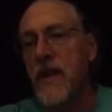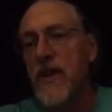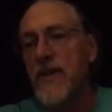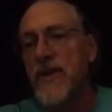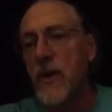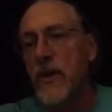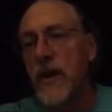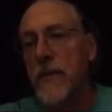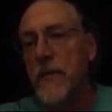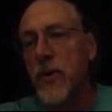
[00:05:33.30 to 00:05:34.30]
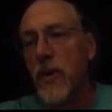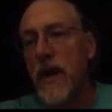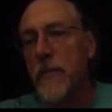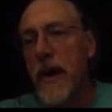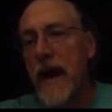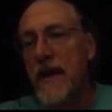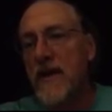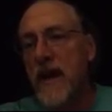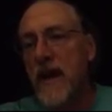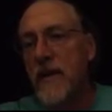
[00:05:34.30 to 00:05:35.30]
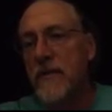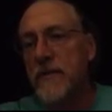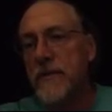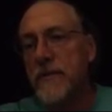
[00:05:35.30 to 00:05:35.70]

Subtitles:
So let me bring it back down.